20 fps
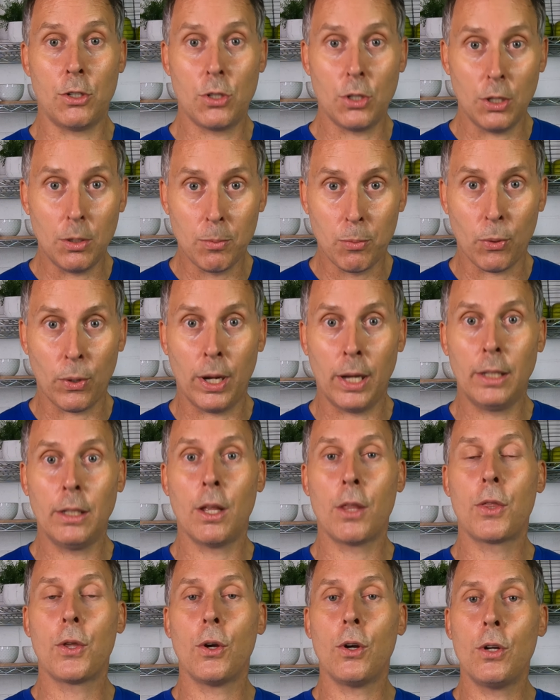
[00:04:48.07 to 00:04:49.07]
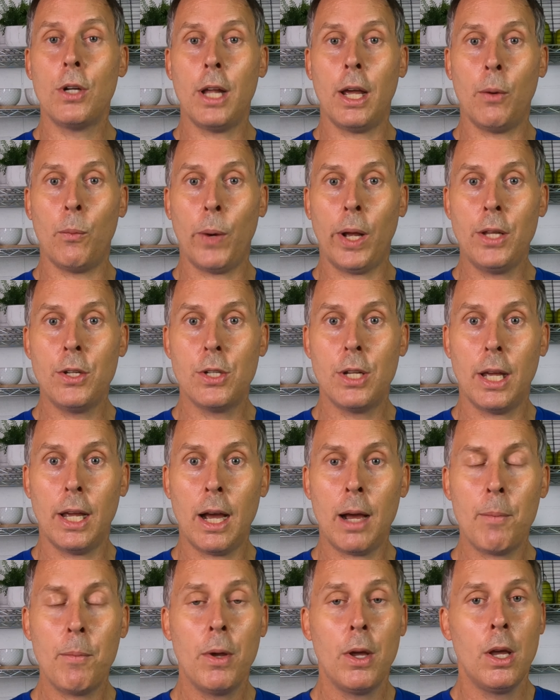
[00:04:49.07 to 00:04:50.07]
So you bring the third day, Wednesday
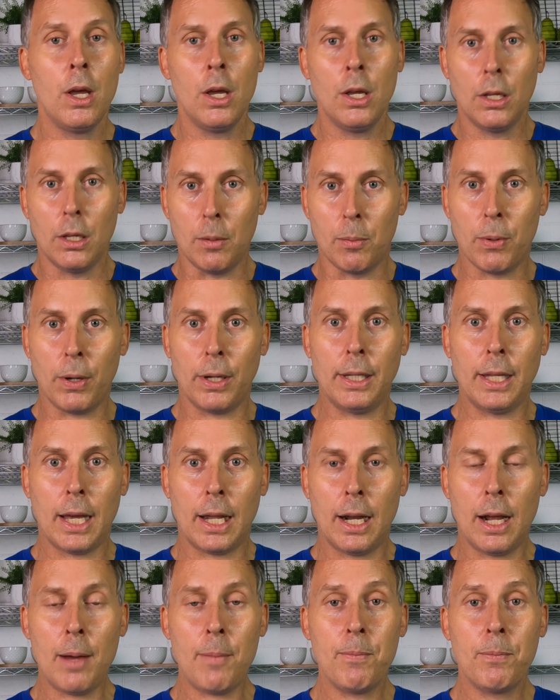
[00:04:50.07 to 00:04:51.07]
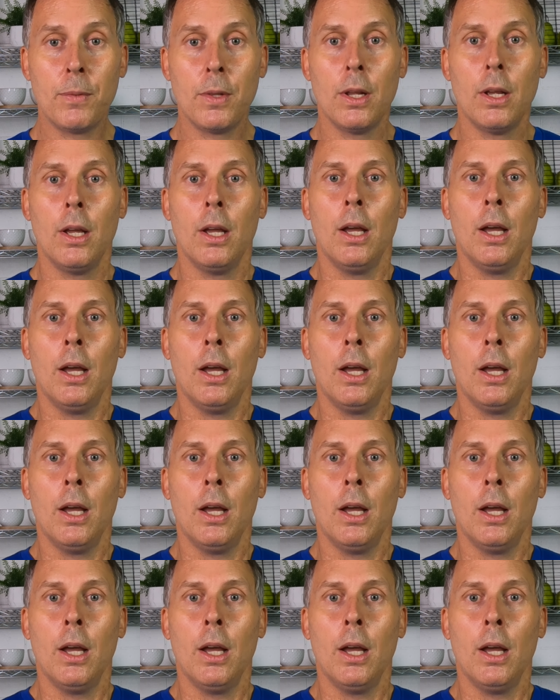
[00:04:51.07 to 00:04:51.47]
up, you bring that up,